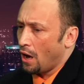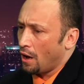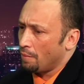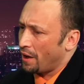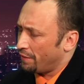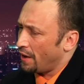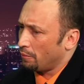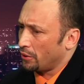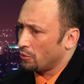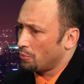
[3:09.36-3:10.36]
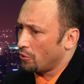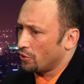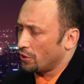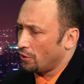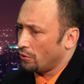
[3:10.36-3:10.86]
My family was
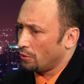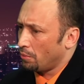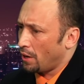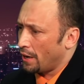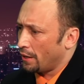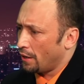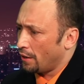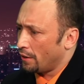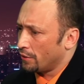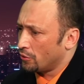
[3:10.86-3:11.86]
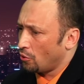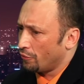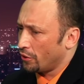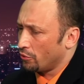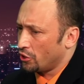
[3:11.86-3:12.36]
persecuted by the
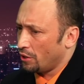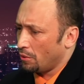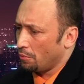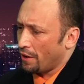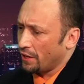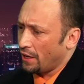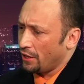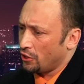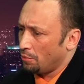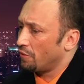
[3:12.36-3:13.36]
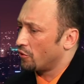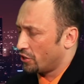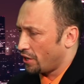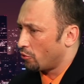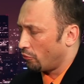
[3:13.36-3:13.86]
Soviet regime and by the KGB for
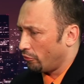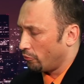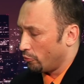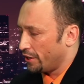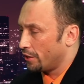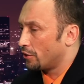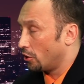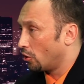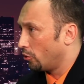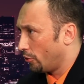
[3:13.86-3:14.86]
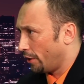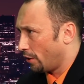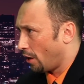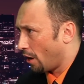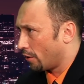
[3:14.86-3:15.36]
several reasons, including
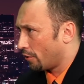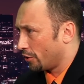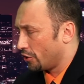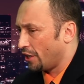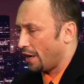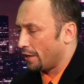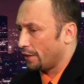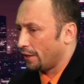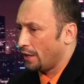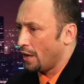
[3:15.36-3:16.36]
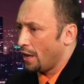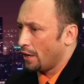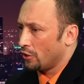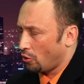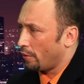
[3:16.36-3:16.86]
our Christianity.
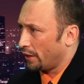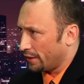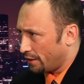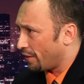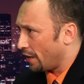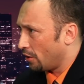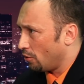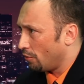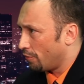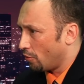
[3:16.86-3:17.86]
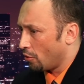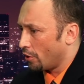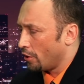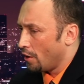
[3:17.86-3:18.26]
And so I would like to thank you for